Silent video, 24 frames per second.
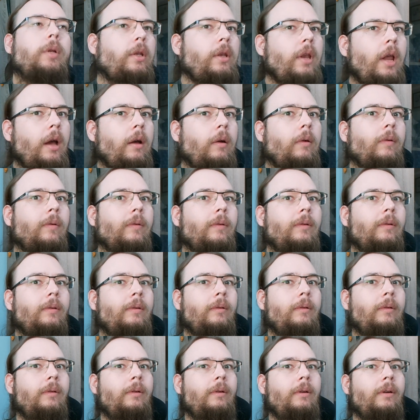But no,
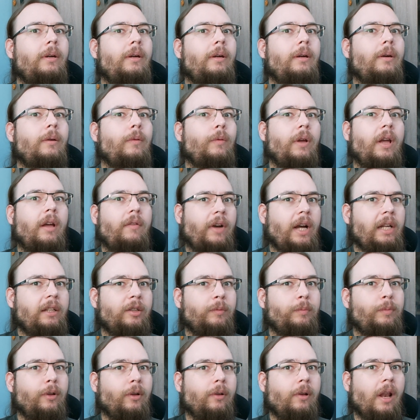we have
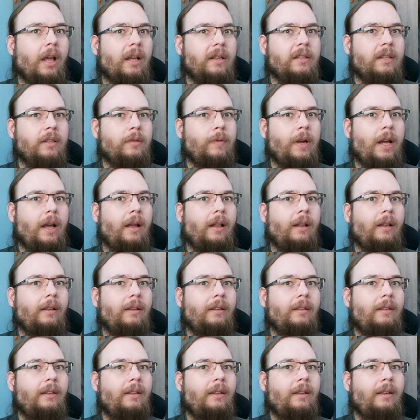other plot lines as
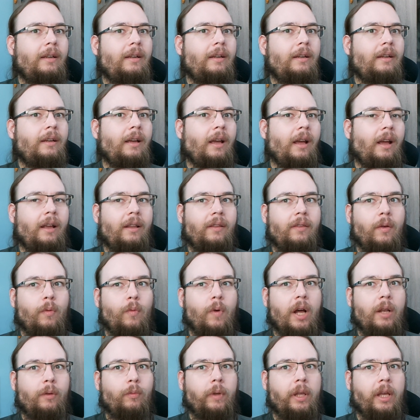well. And
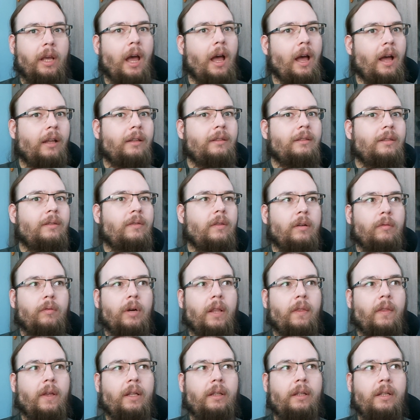the one we got, the
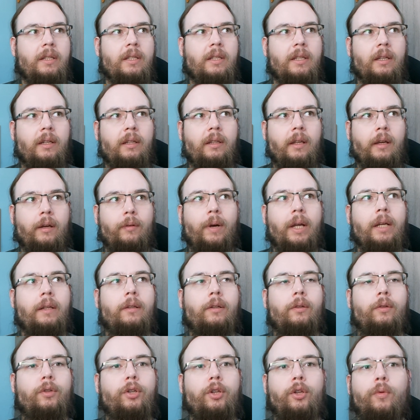one that is a
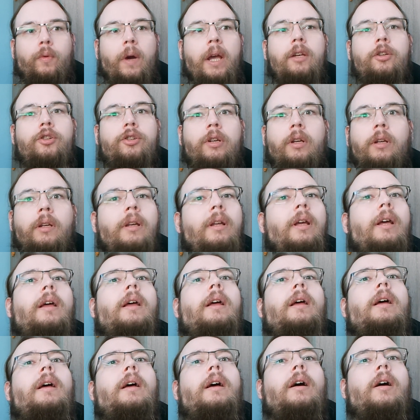direct continuation
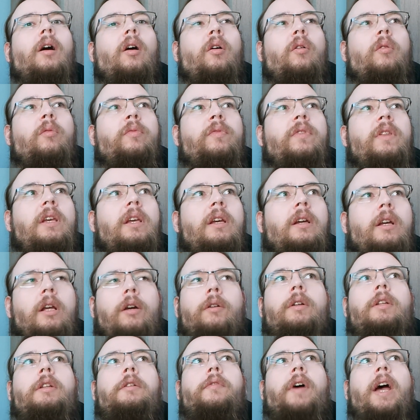of the
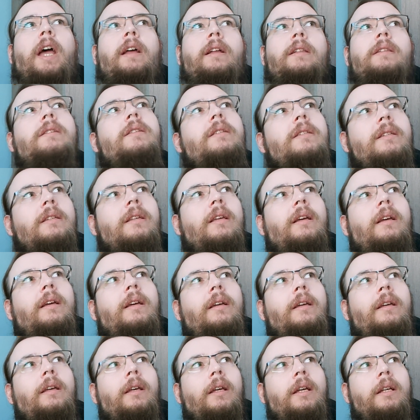current events,
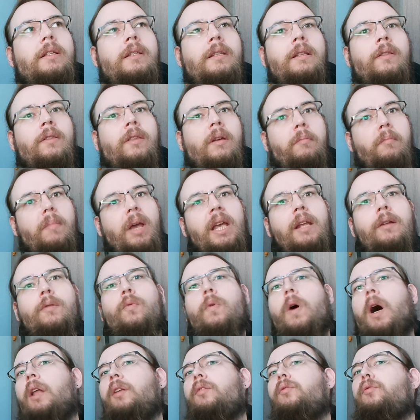isn't the
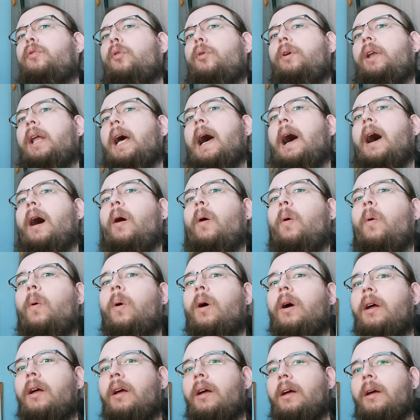main one for
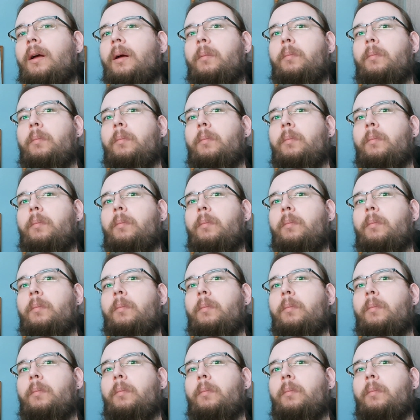now.